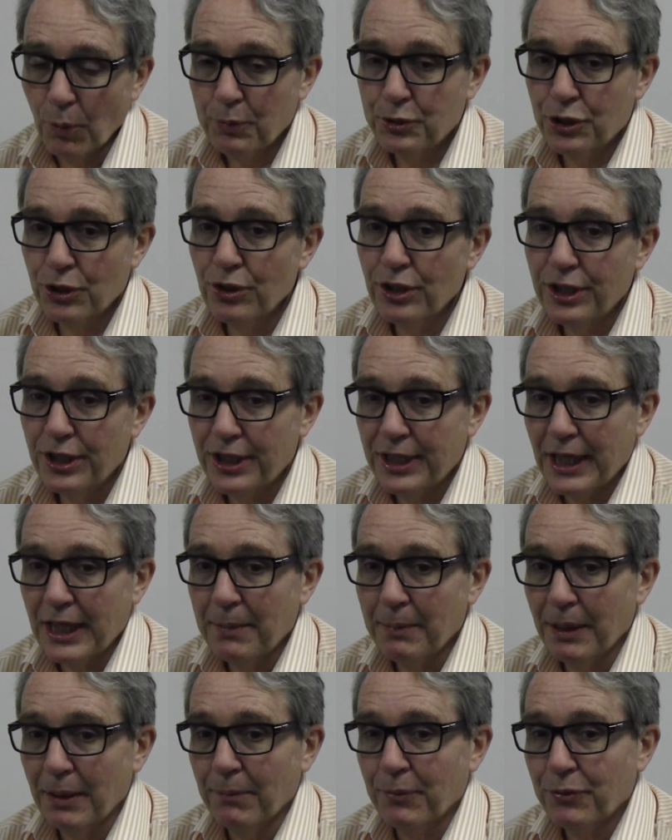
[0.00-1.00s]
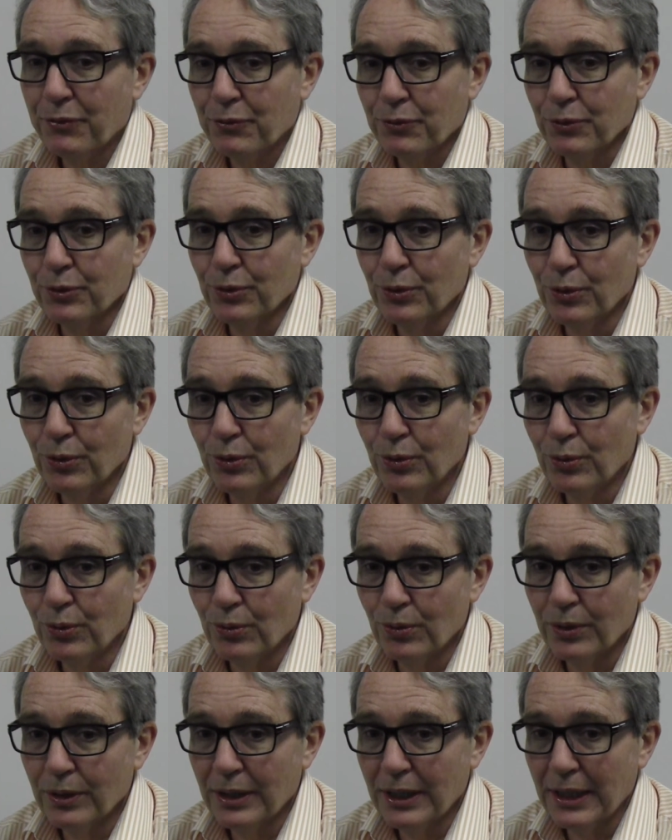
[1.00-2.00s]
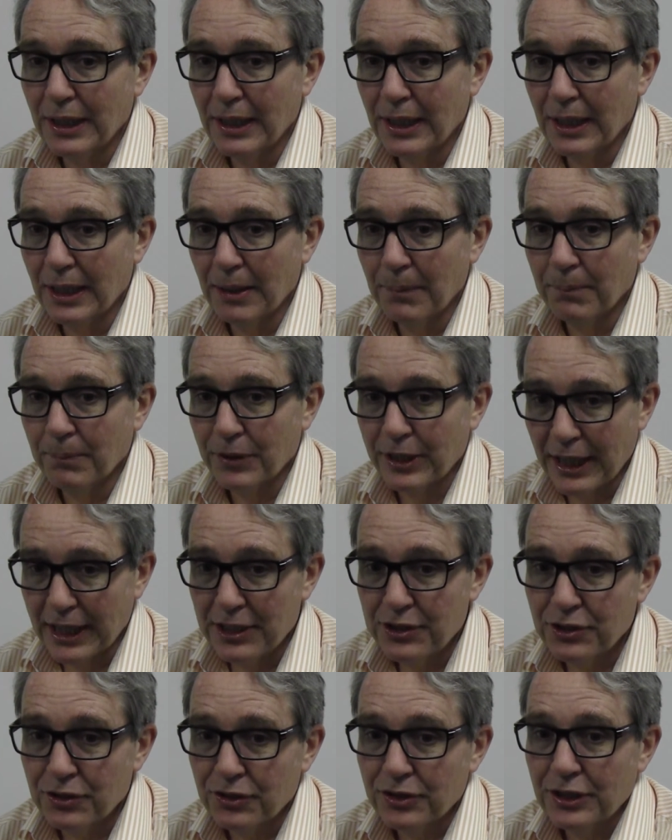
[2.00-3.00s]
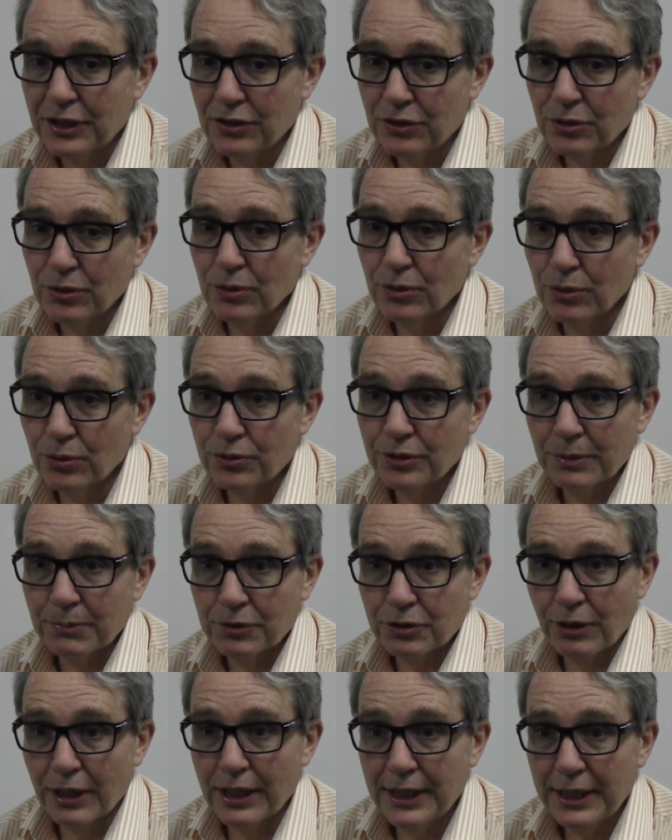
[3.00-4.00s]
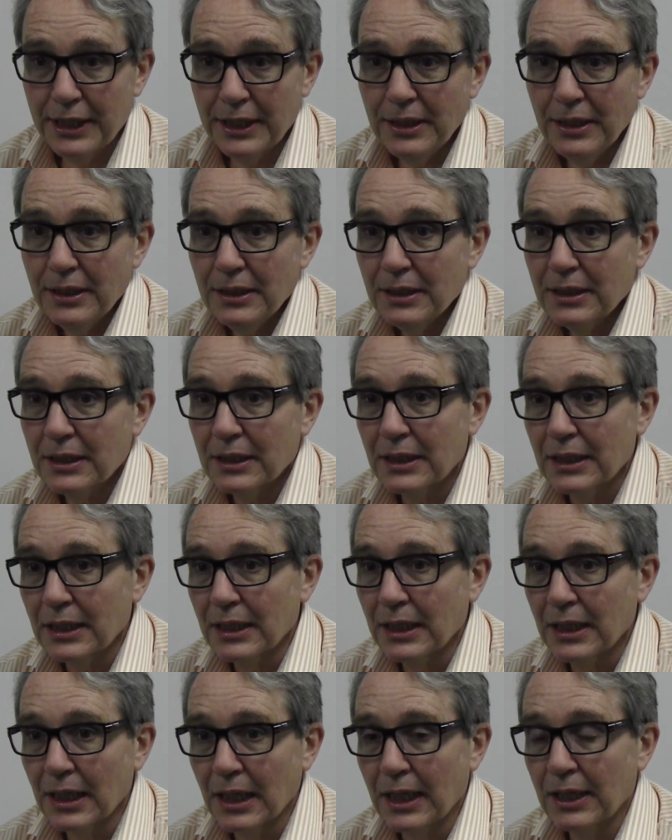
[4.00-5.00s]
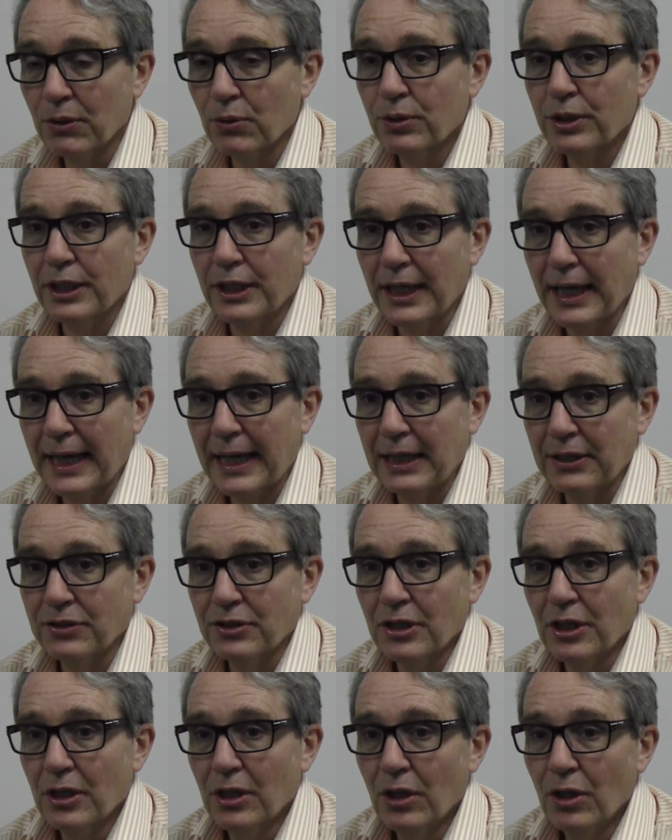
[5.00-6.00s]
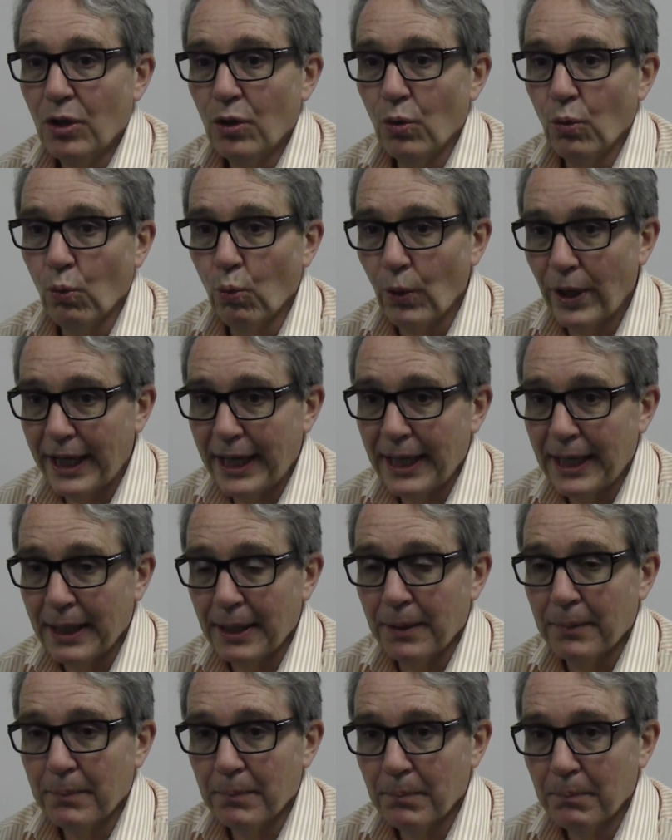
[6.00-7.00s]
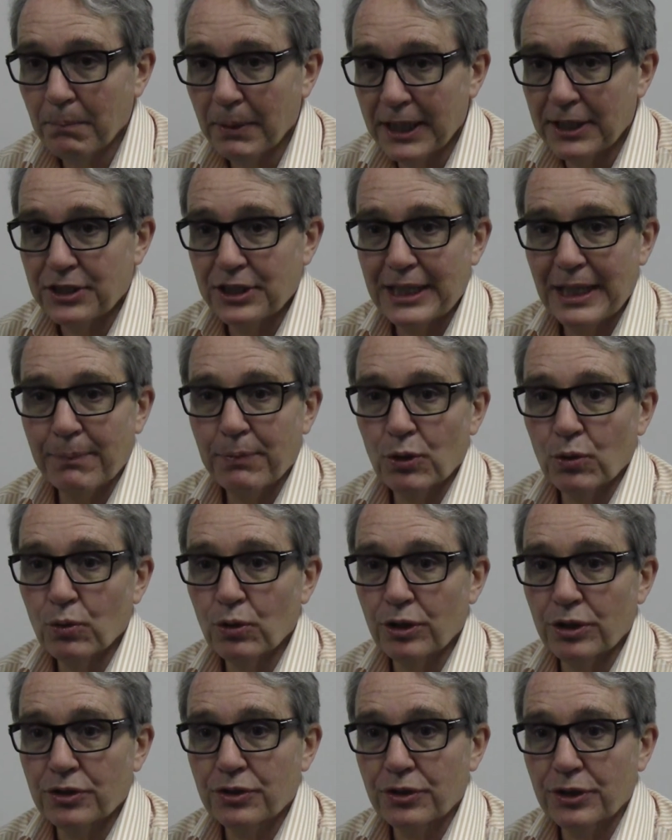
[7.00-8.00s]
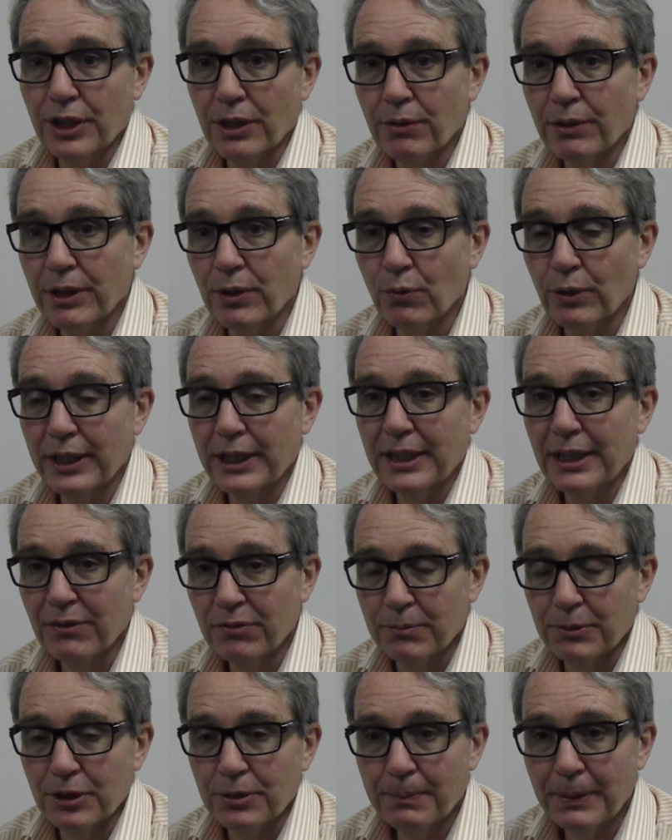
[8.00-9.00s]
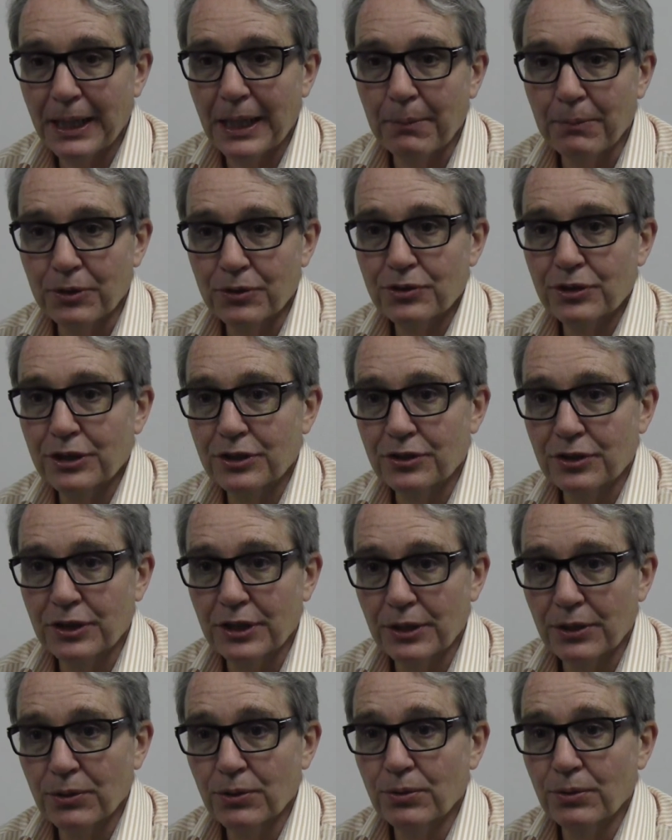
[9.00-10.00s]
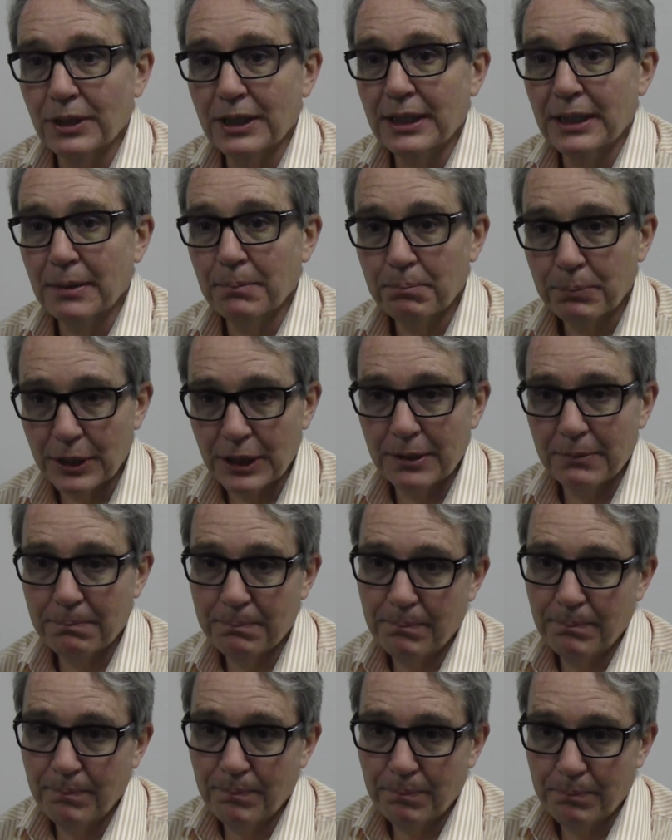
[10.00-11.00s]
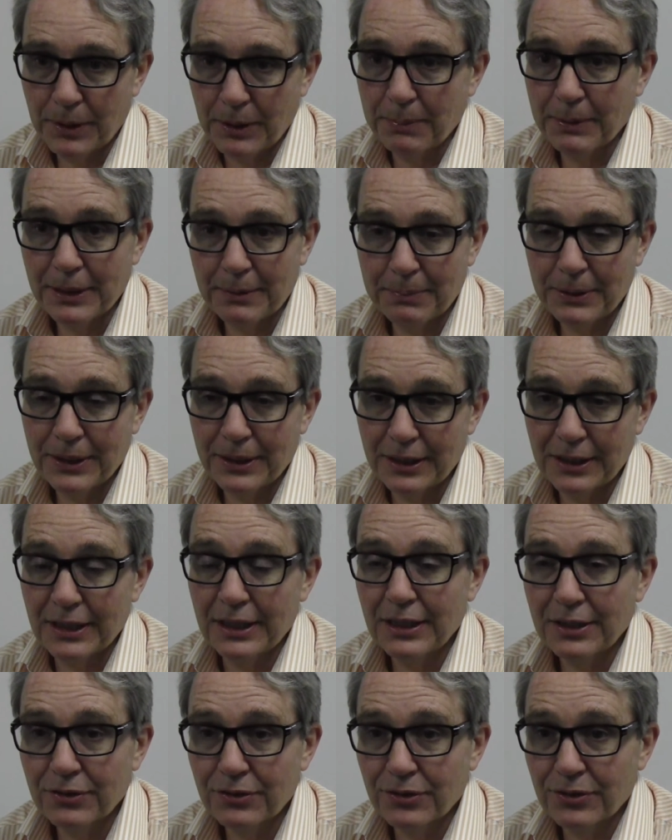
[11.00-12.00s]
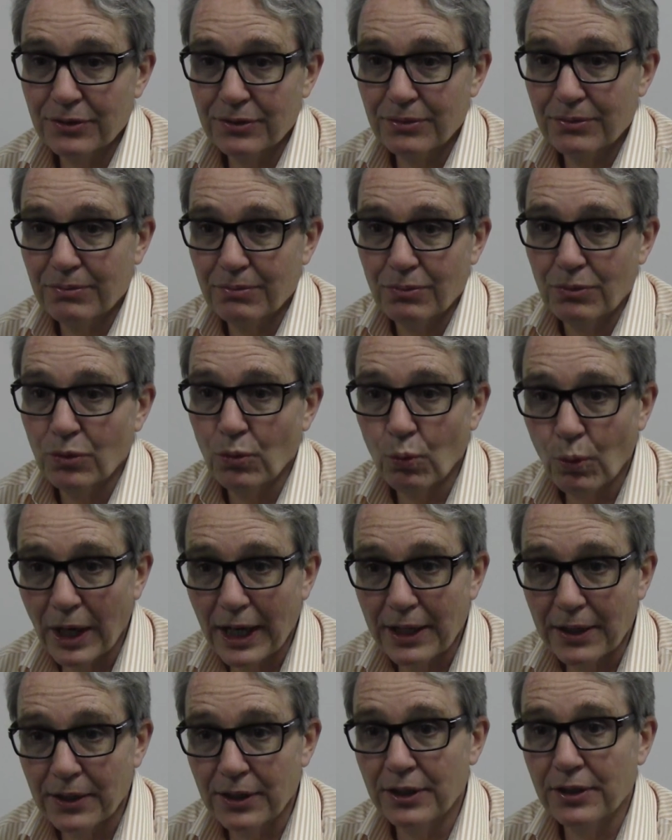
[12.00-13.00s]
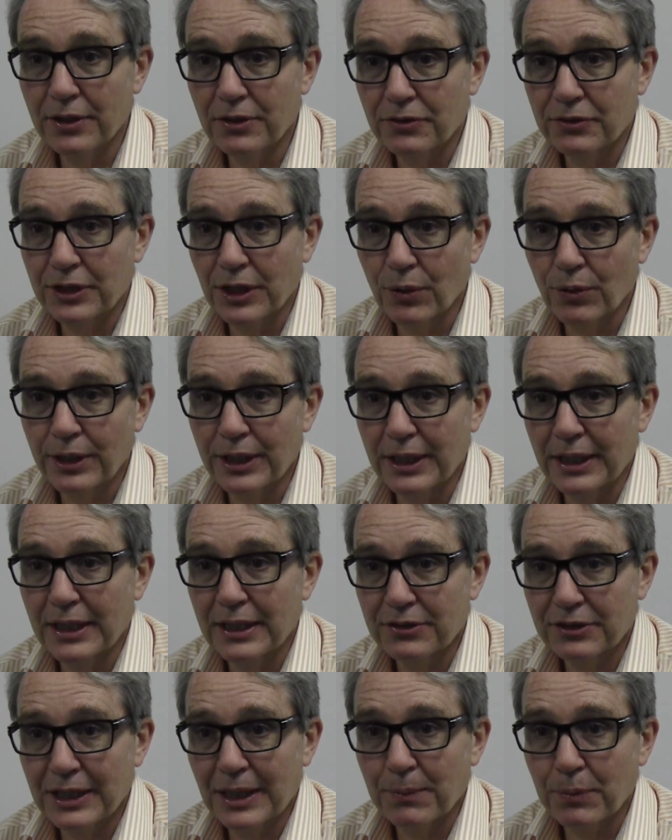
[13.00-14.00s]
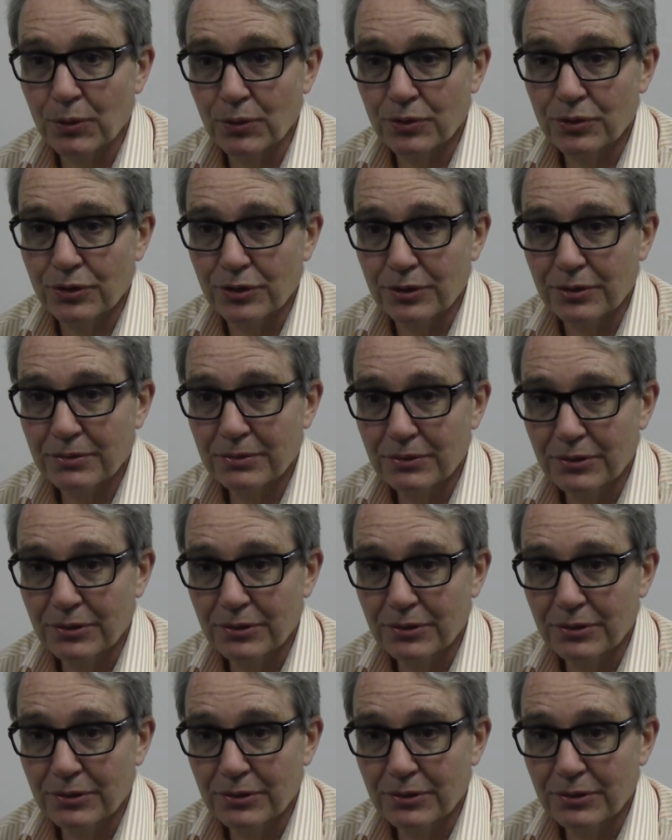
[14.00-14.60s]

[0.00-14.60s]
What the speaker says: The opportunity came up through the agency to do some training and looking at where major capital works are going, where government departments need to go. PPP is the way that it is going, as capital's